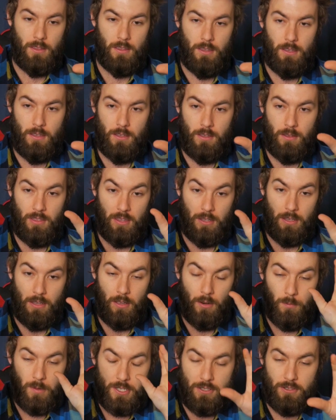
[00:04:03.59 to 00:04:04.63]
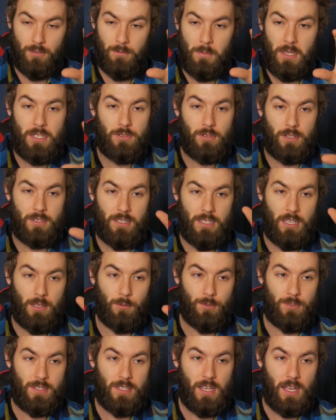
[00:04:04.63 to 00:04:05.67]
the original matrix
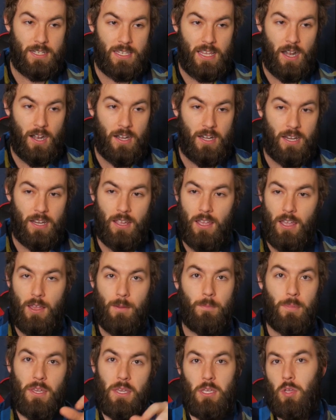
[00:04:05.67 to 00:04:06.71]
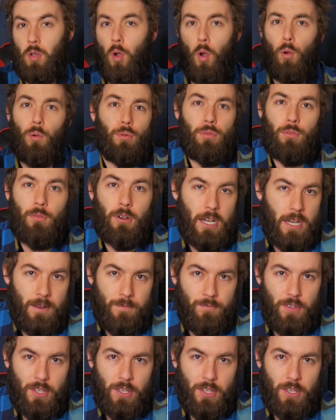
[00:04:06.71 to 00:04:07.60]
equals the identity being O3.